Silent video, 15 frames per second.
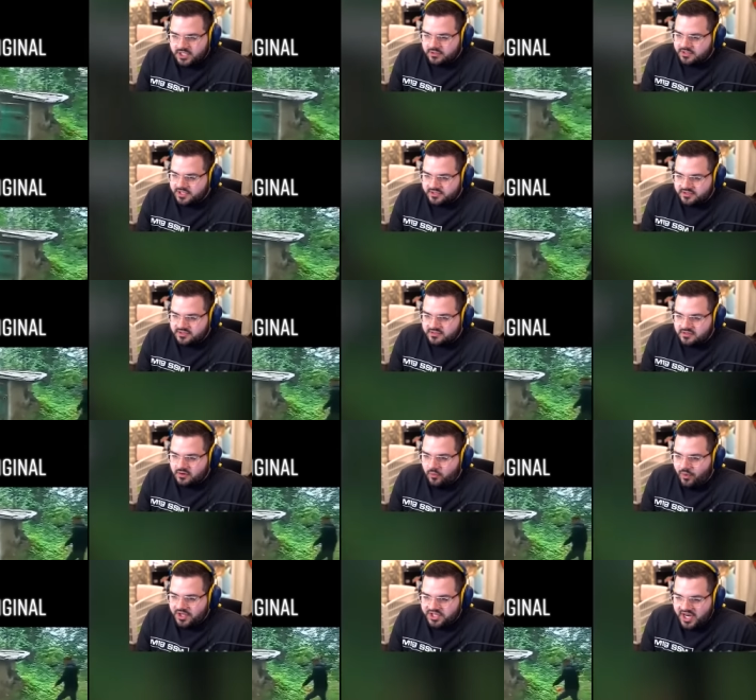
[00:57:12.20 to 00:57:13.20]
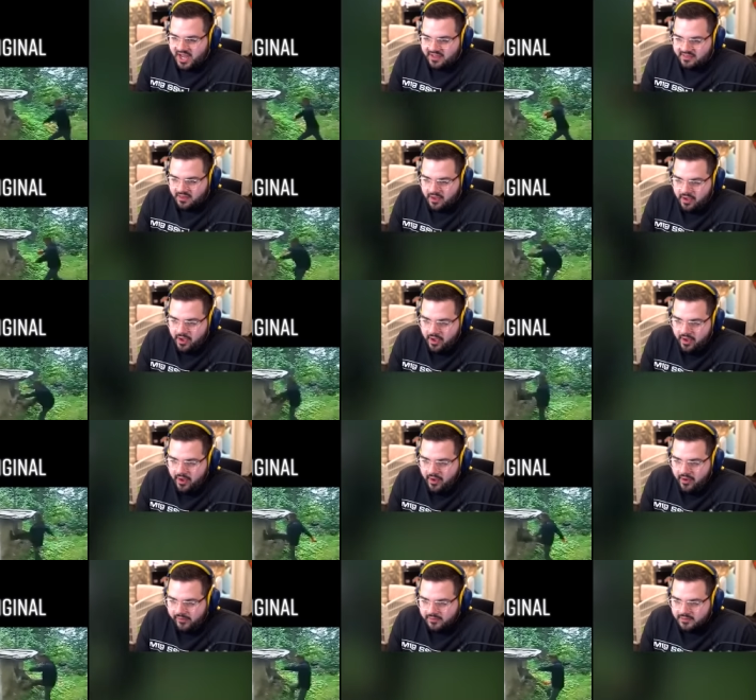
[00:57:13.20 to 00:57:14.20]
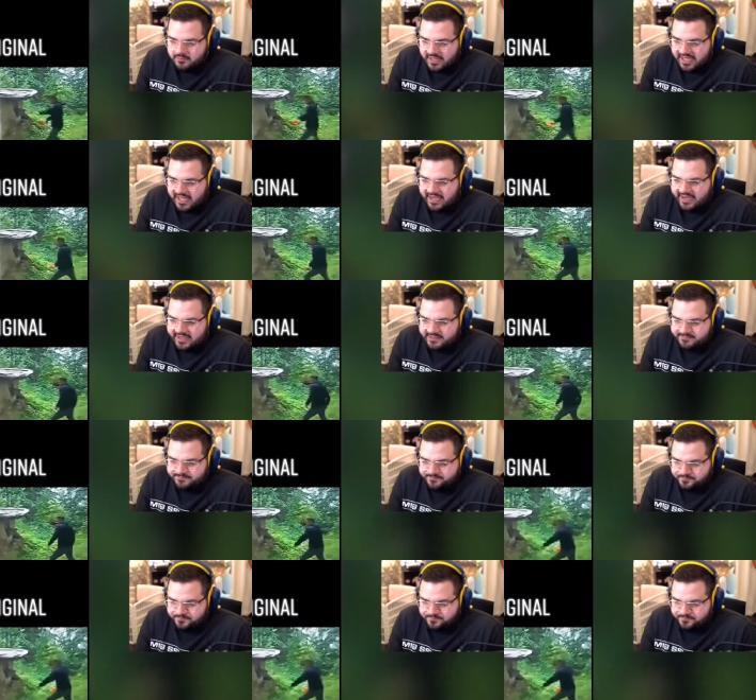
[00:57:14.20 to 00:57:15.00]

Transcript: zero, zero, one chance. Oh my god.